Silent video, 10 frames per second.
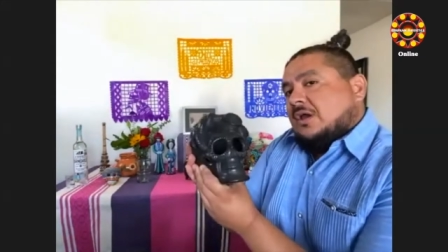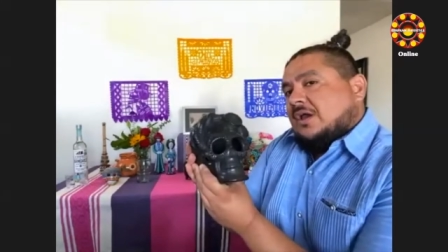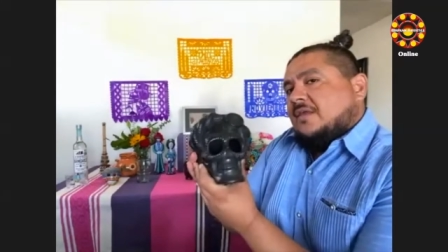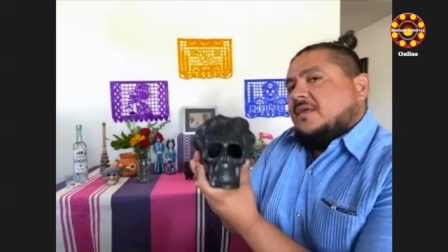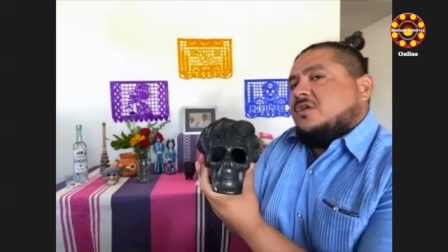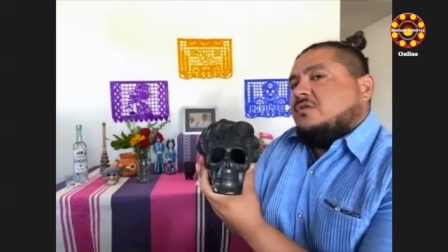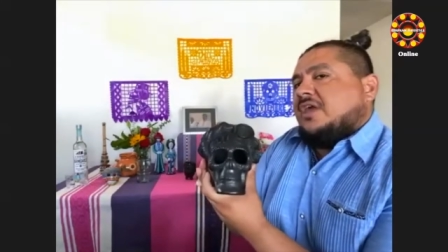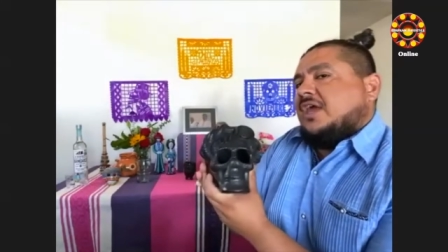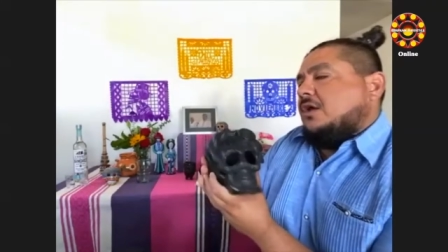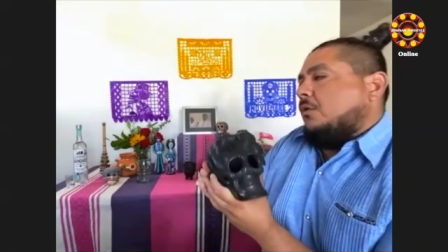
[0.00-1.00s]
and then you
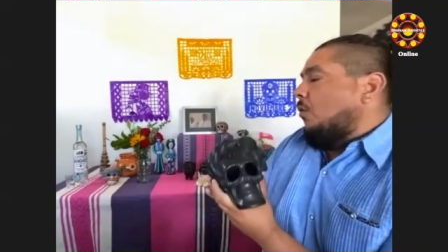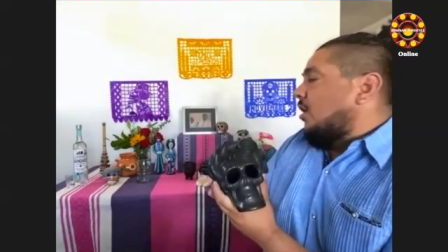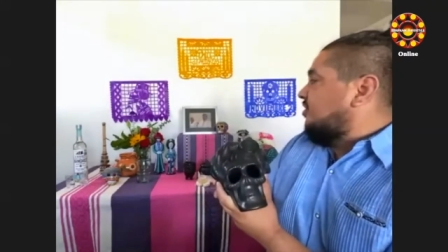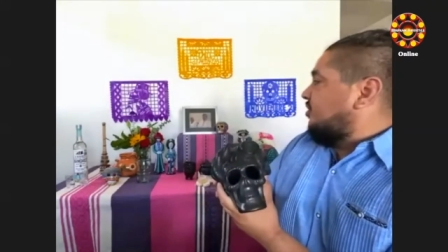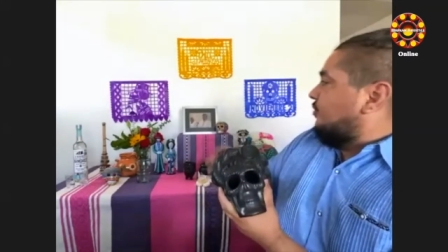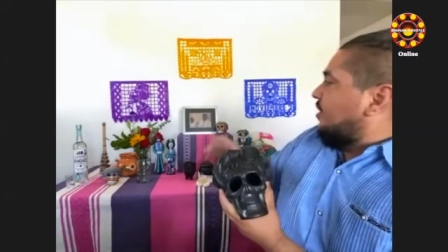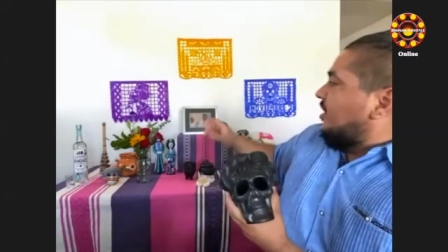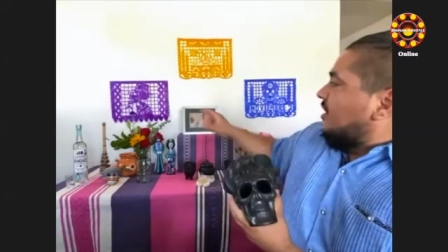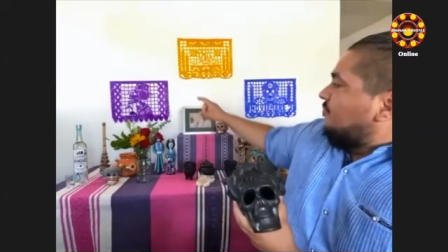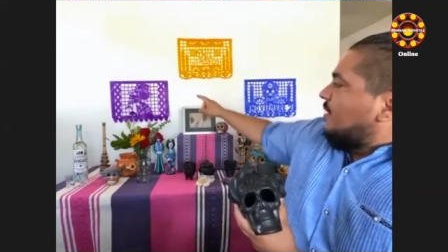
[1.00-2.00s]
get one
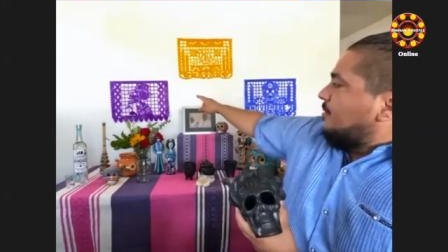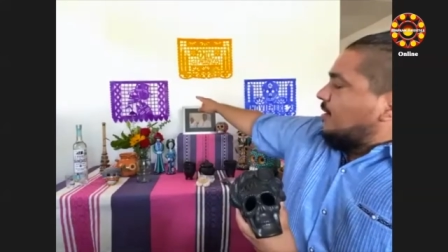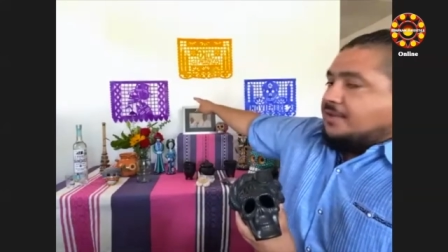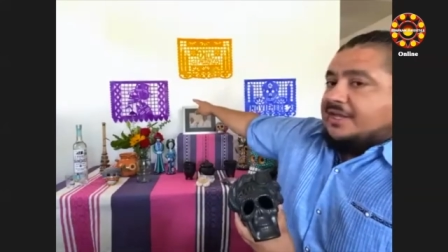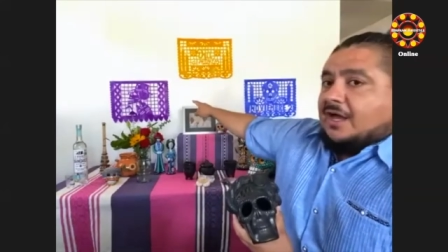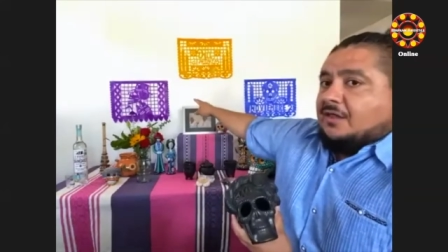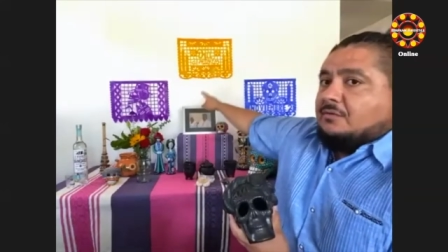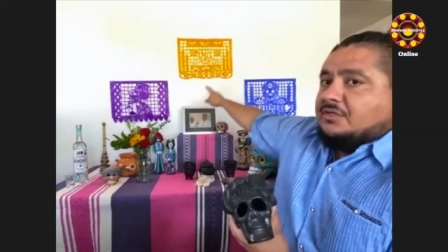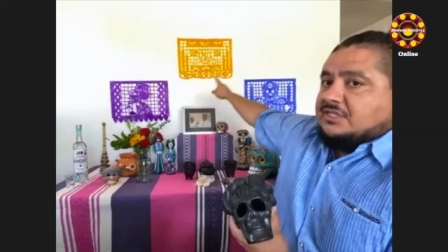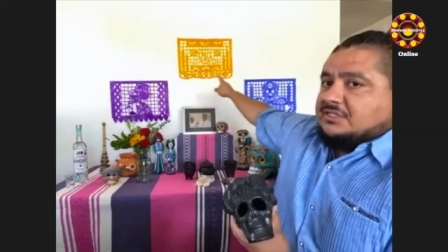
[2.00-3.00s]
string of papel picado,
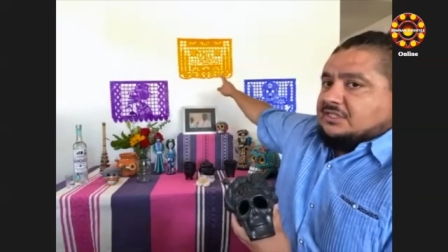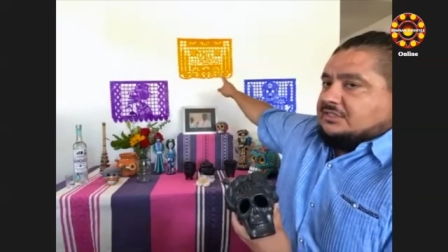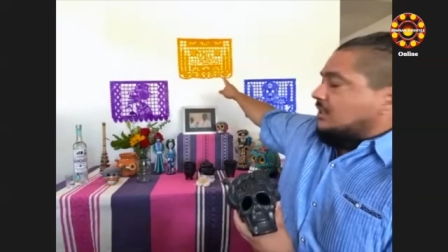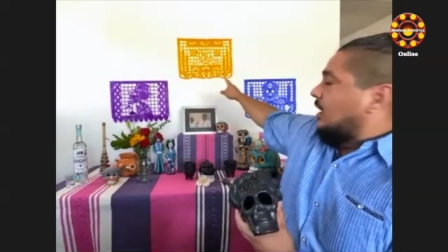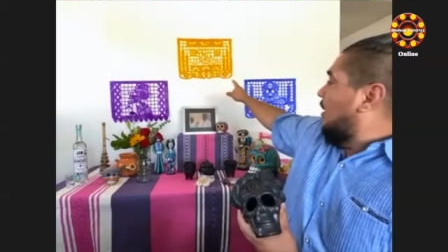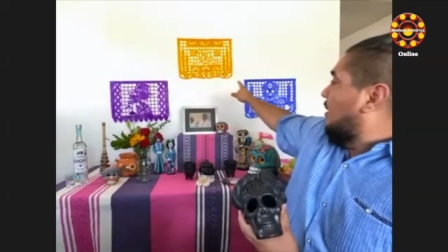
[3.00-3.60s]
which is this uh,